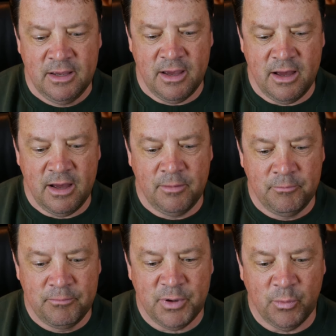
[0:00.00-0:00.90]

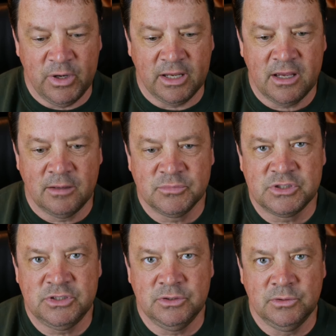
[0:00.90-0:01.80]
Um, but when it
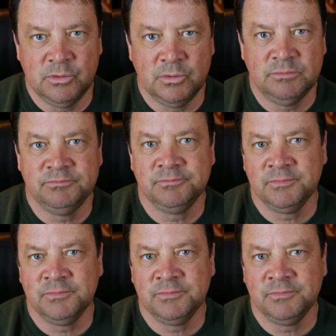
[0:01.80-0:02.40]
comes to